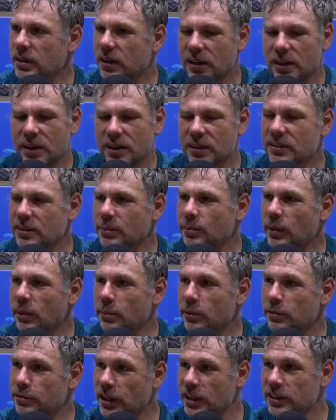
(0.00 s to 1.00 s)
I like to
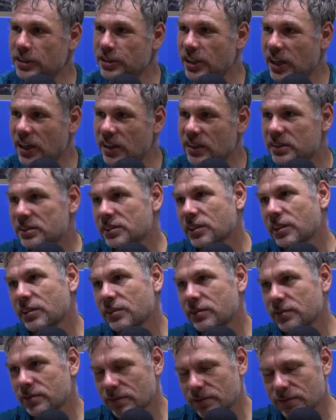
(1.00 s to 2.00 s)
make my friends jealous
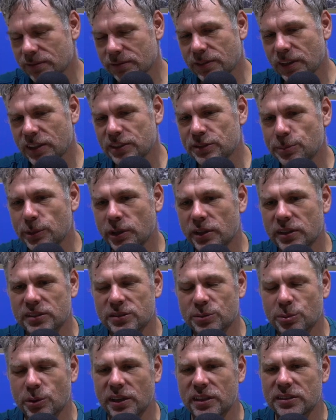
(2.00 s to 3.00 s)
on Facebook.
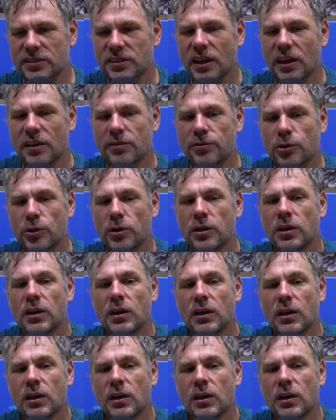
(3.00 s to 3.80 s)
That's what do. It's there for.